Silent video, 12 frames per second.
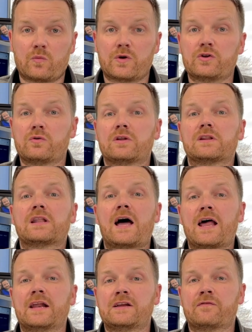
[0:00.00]
We do a
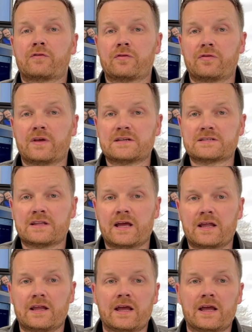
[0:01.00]
lot of different things in that.